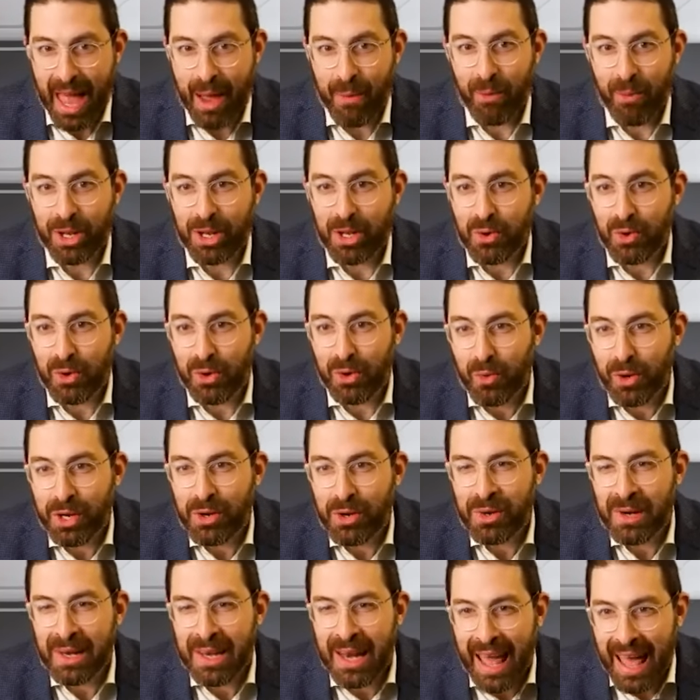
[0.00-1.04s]
And when you
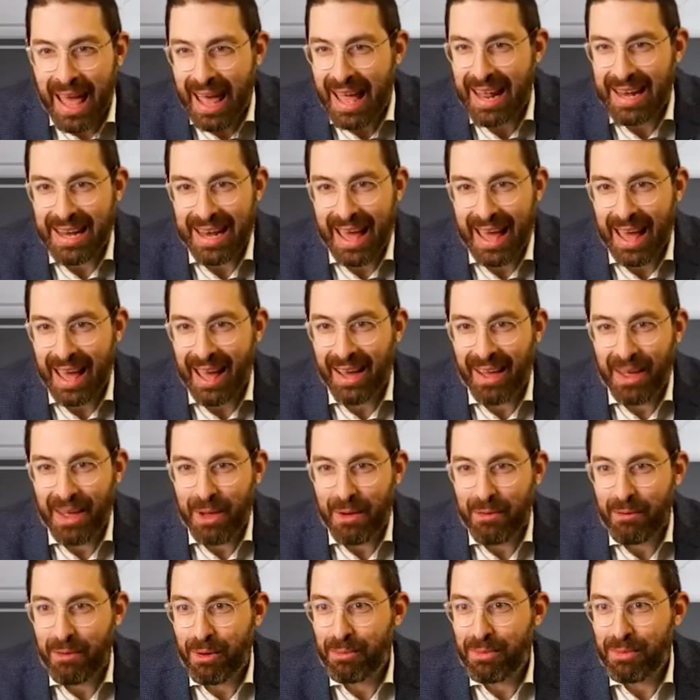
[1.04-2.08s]
when you're nah nah
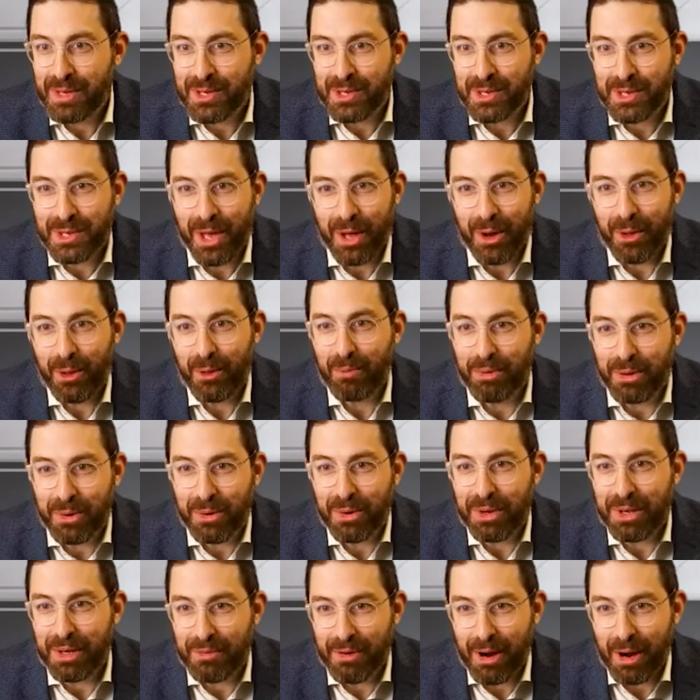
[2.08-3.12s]
from the subtle
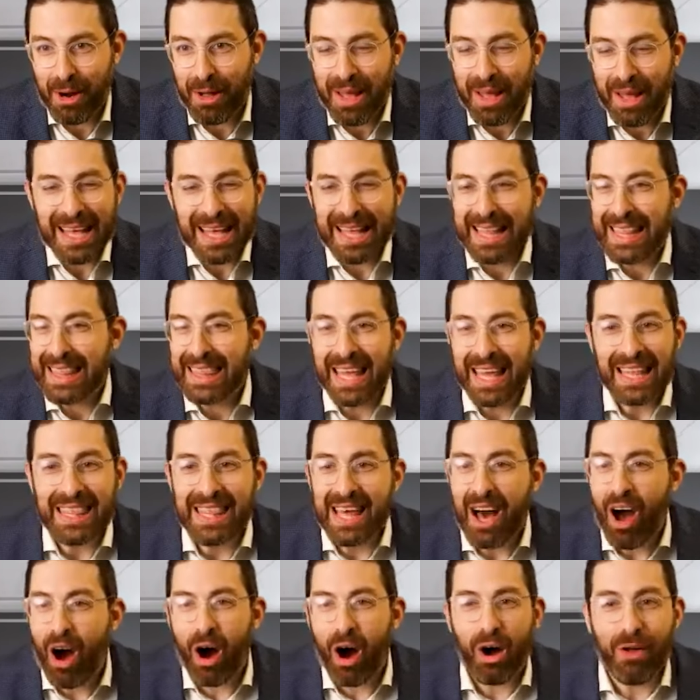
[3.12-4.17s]
beauty of art, then
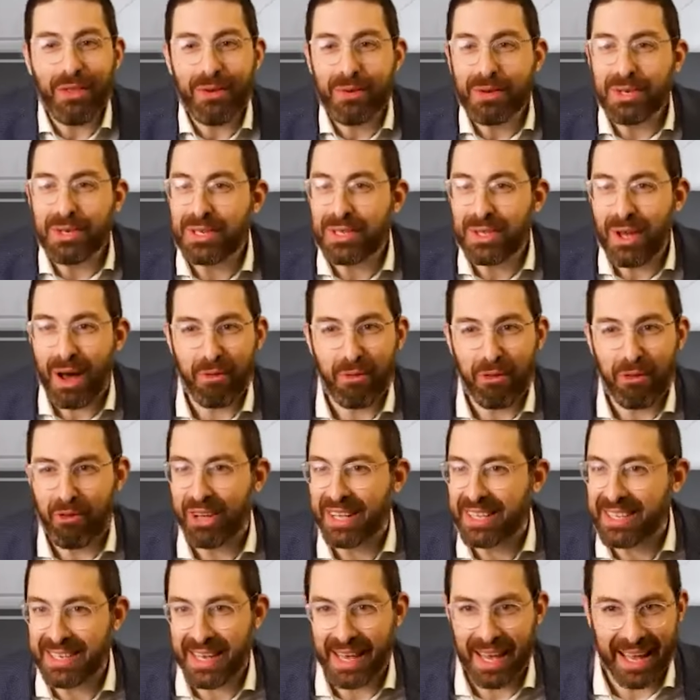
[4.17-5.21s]
the other stuff
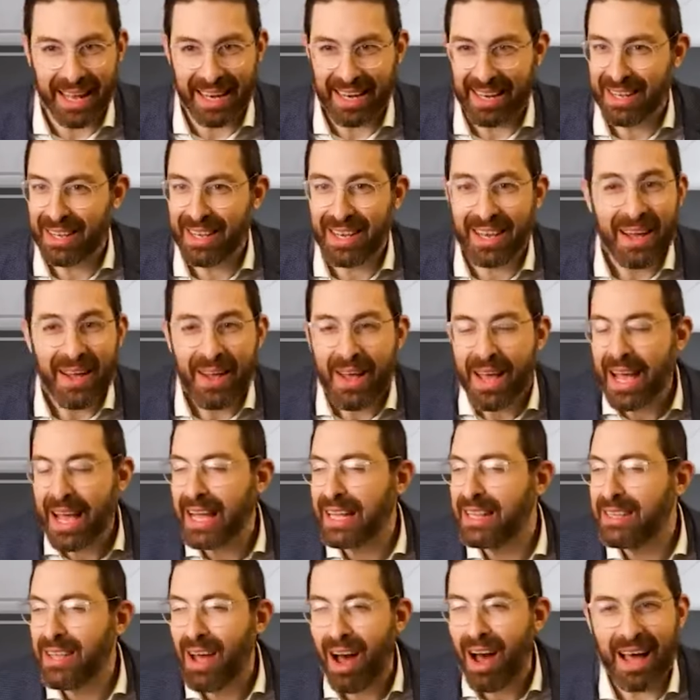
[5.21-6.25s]
fits in. Mm. It,
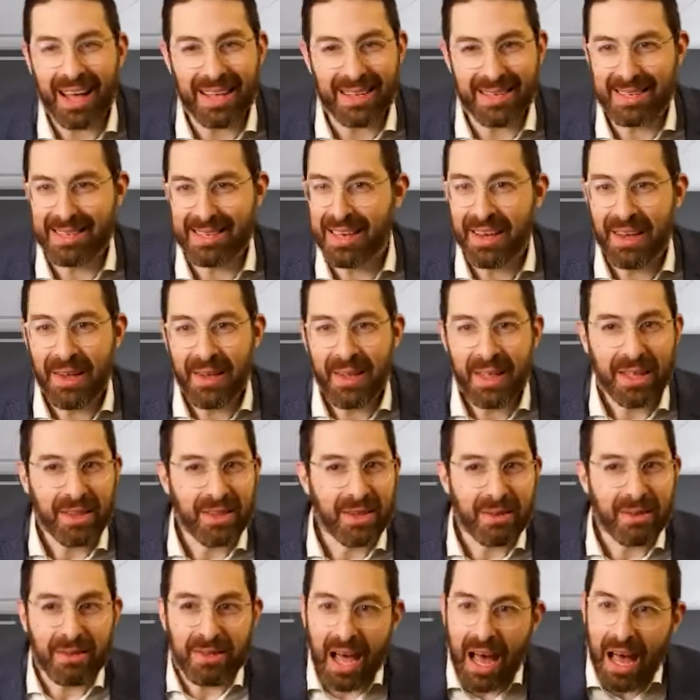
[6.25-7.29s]
it, does. The
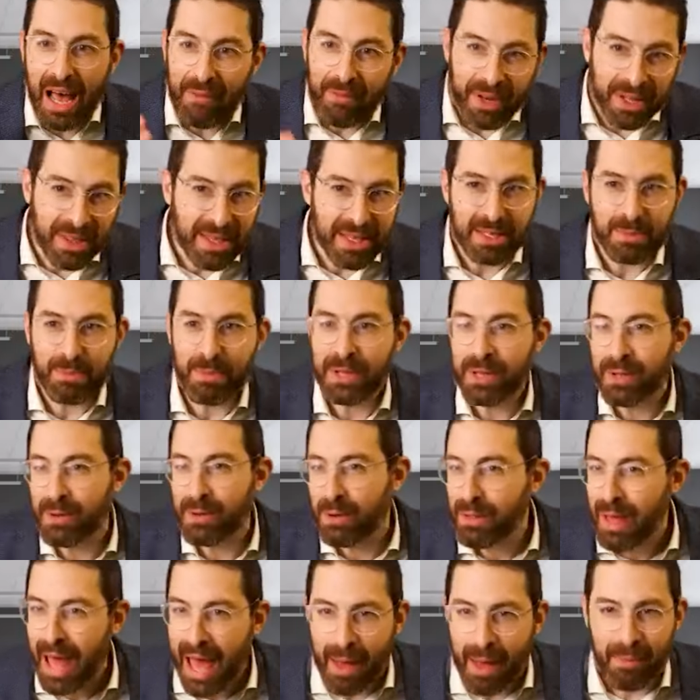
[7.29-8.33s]
do you daven at this
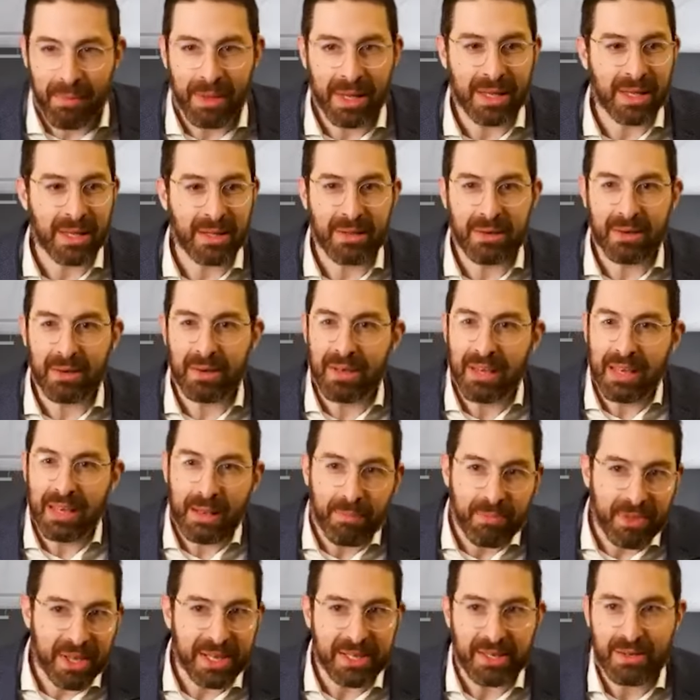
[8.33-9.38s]
minyan or that minyan? Do you
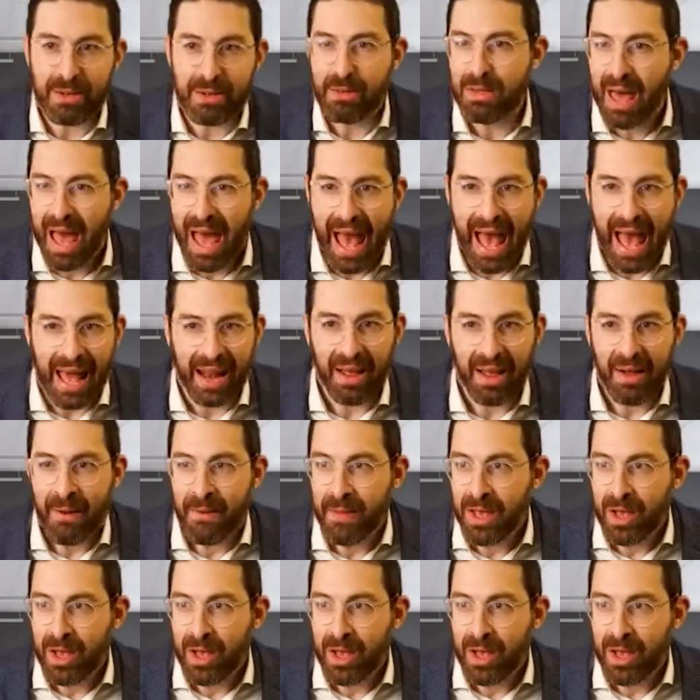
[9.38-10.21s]
keep this or that?